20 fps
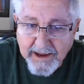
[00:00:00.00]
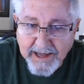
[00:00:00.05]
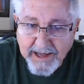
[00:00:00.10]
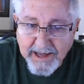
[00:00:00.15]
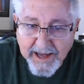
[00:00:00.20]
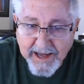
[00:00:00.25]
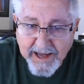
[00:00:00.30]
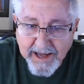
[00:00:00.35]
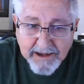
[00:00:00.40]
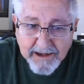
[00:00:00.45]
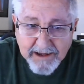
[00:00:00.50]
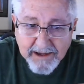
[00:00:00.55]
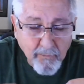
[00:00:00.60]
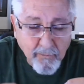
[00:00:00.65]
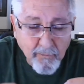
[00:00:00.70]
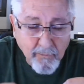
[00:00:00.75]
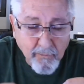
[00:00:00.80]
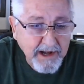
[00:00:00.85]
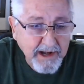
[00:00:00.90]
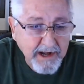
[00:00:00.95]
get
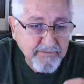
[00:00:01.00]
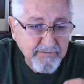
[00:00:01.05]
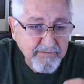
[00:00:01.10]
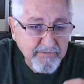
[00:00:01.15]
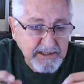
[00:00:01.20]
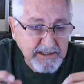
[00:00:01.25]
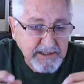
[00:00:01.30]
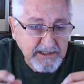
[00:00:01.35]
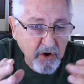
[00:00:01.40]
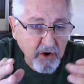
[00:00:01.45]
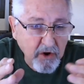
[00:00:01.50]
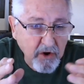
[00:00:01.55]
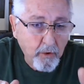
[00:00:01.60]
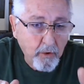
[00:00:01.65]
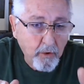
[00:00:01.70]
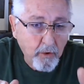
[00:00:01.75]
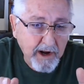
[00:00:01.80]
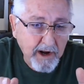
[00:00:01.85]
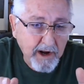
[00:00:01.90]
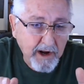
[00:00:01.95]
rid of this
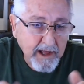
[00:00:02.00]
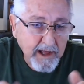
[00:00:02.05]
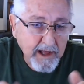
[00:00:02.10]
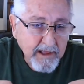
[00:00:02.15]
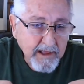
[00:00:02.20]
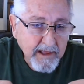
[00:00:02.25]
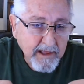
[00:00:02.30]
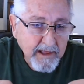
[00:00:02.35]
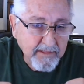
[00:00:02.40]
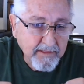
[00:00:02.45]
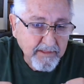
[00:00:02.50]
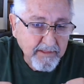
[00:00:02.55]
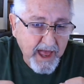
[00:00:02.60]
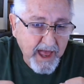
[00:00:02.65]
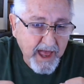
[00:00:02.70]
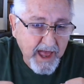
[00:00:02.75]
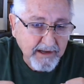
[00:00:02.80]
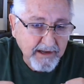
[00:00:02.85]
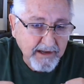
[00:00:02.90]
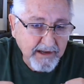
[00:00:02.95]
aura
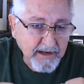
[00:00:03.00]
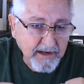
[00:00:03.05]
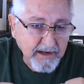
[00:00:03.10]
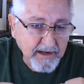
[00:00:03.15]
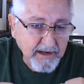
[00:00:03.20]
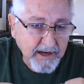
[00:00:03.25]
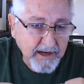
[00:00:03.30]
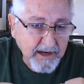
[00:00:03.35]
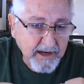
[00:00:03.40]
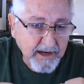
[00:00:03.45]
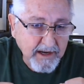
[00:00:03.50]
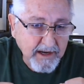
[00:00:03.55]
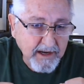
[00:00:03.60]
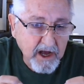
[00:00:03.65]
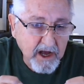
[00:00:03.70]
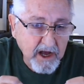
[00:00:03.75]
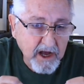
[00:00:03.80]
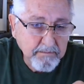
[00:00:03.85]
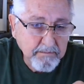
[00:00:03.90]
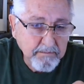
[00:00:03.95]
that it's
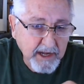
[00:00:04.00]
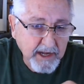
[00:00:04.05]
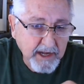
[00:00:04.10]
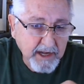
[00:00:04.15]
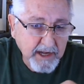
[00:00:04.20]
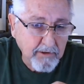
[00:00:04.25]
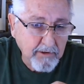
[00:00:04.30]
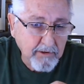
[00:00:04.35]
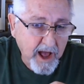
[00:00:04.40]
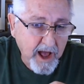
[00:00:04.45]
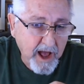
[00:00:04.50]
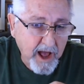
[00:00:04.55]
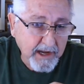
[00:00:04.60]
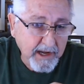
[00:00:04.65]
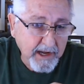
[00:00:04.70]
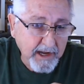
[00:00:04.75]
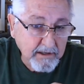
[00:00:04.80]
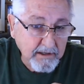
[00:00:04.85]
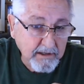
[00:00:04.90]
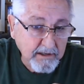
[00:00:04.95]

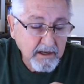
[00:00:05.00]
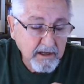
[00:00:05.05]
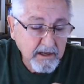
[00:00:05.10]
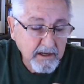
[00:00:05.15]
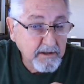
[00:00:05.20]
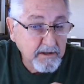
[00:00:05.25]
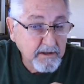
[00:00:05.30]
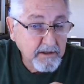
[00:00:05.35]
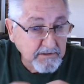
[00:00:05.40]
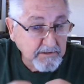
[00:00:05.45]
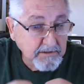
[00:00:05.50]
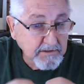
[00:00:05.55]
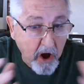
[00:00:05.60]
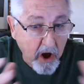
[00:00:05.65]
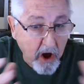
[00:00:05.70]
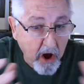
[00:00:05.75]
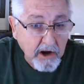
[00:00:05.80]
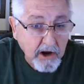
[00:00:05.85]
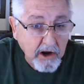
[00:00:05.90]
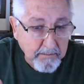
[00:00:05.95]
unpatriotic to
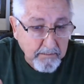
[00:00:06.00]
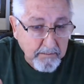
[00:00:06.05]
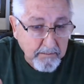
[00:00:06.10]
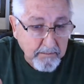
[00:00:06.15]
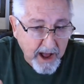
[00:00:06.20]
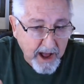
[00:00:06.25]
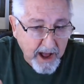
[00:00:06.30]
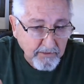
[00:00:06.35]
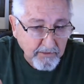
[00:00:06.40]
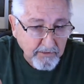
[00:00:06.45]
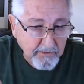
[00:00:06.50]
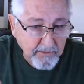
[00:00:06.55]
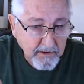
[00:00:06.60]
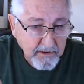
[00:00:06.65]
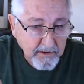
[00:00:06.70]
talk about